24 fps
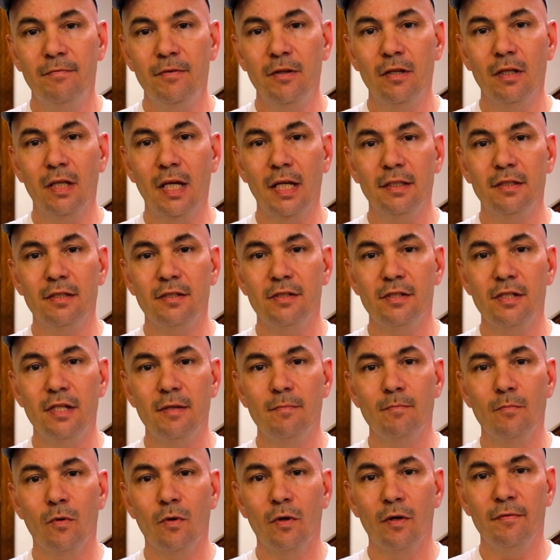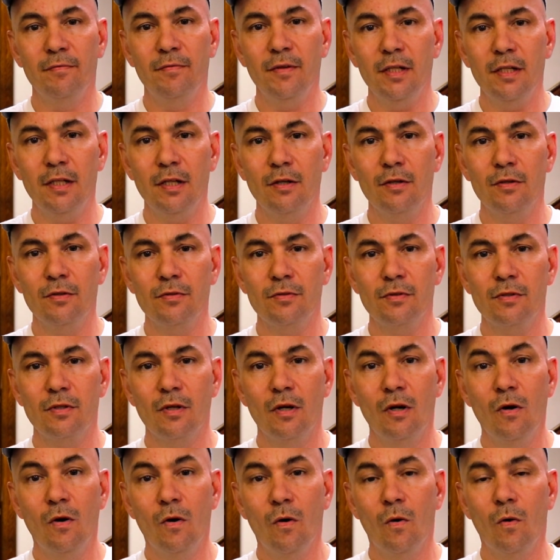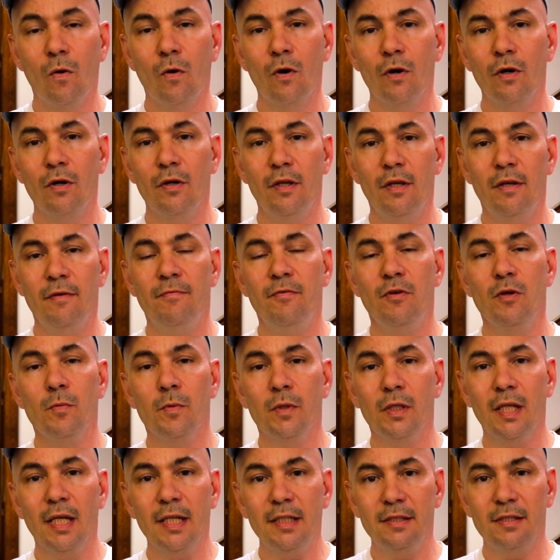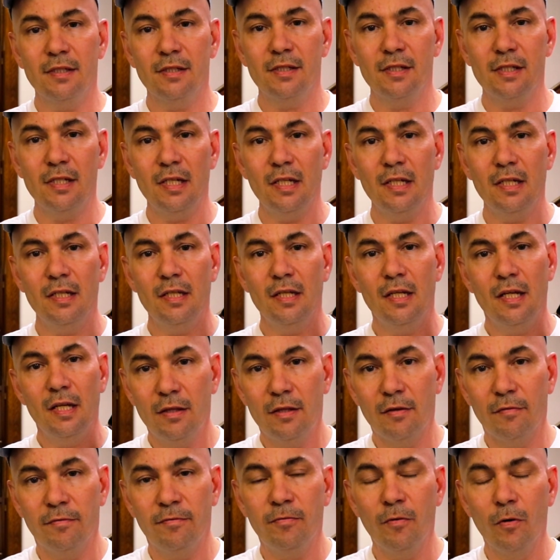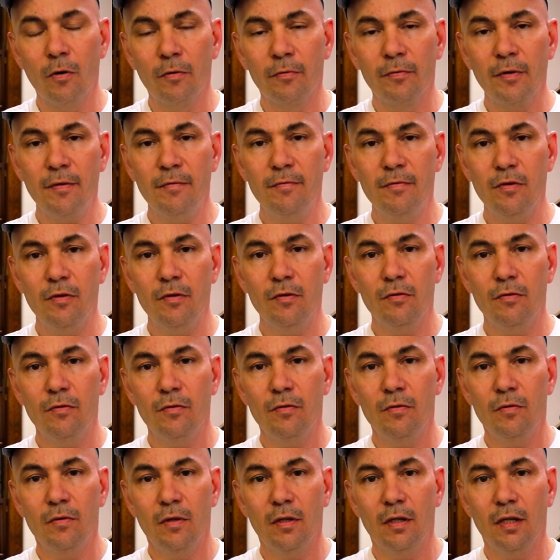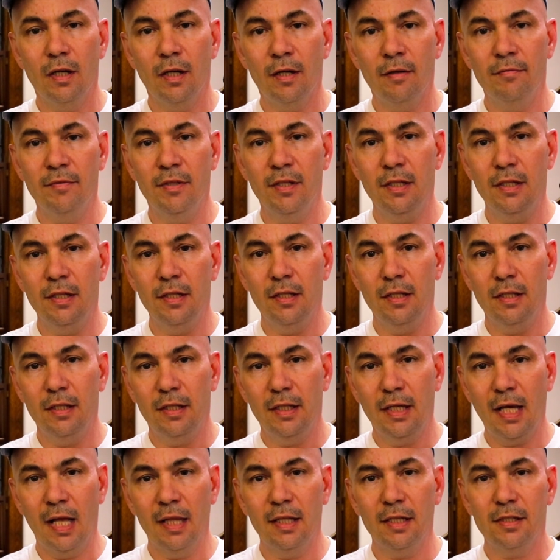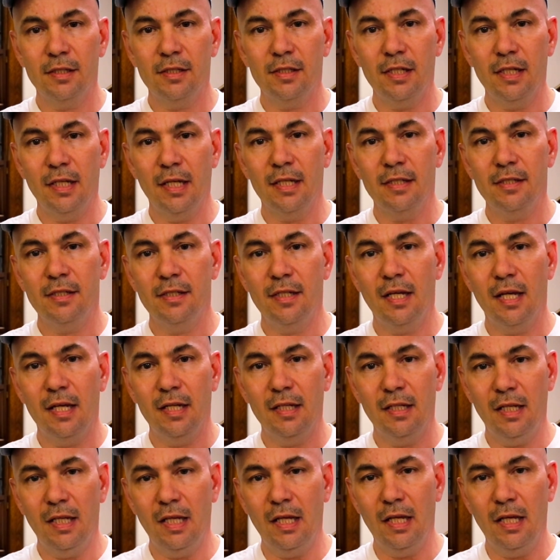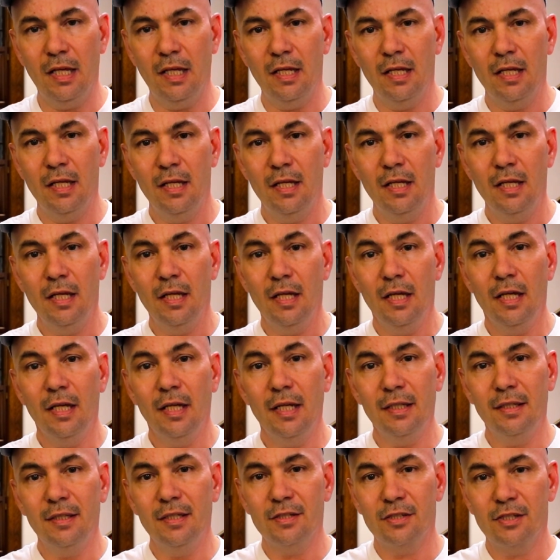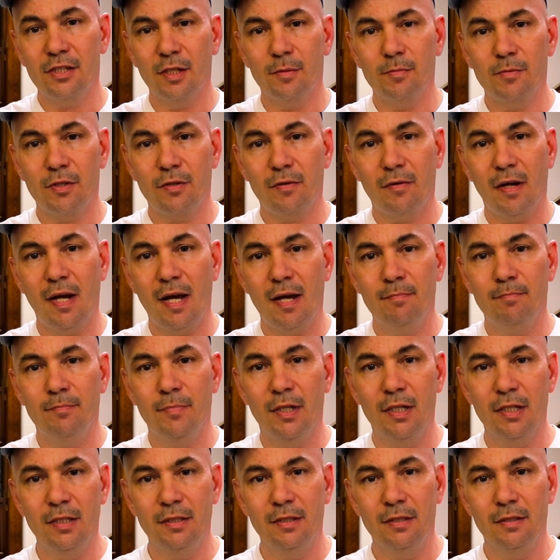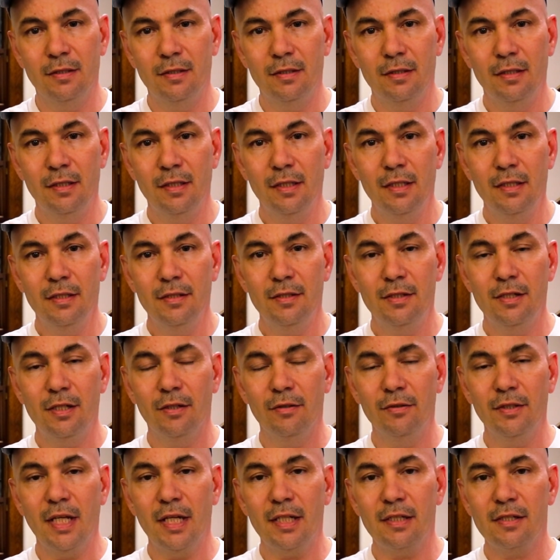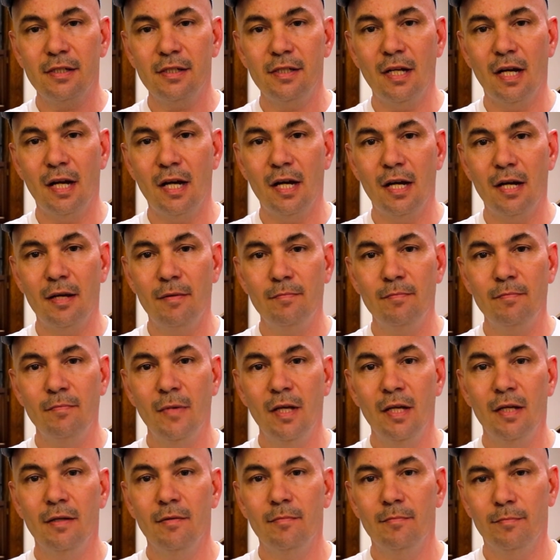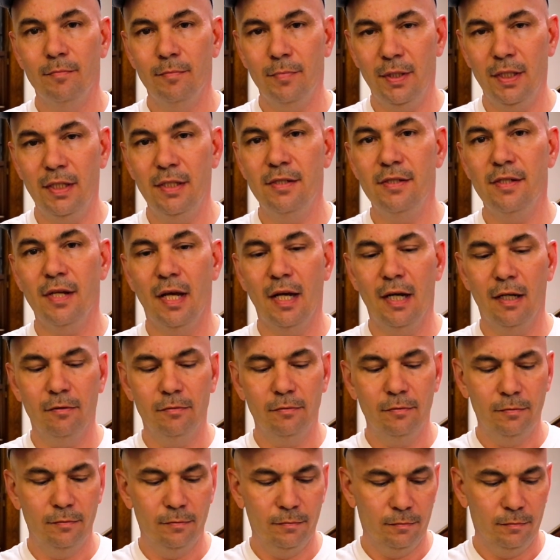If you'd like to see more videos, or if you would like to see the full review of the Galaxy S10e, hit the subscribe button. Till next time, peace out.